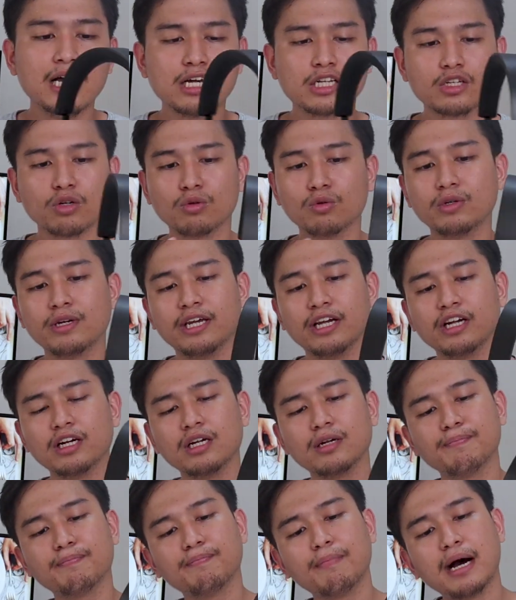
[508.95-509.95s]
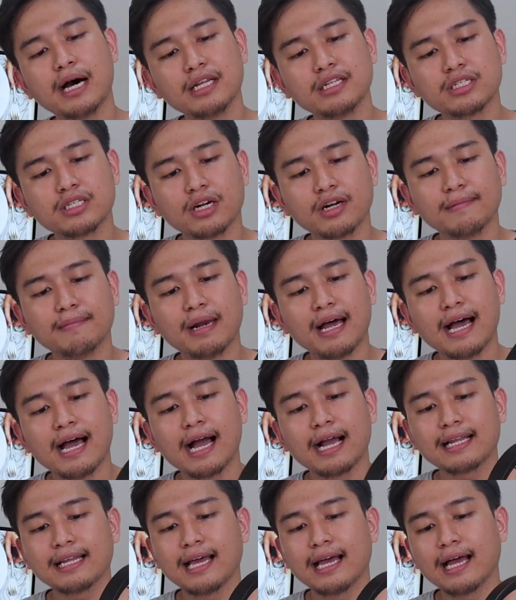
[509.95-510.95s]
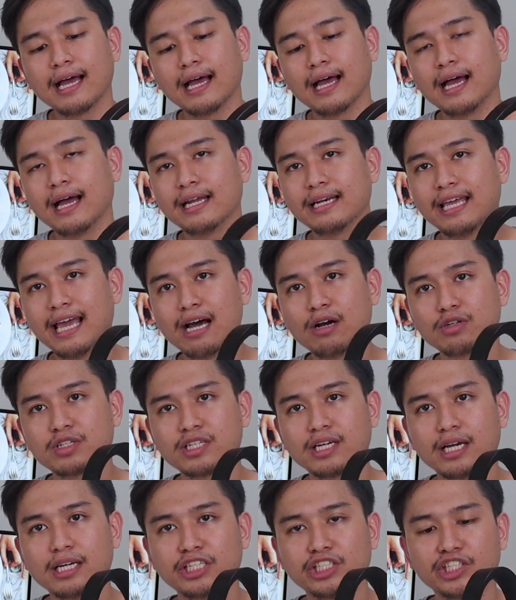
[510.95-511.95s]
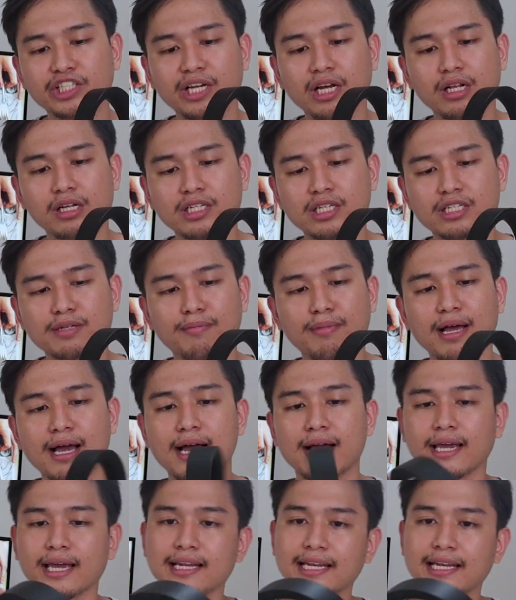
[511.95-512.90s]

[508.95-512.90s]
So the earpods are black, the outside shell is black,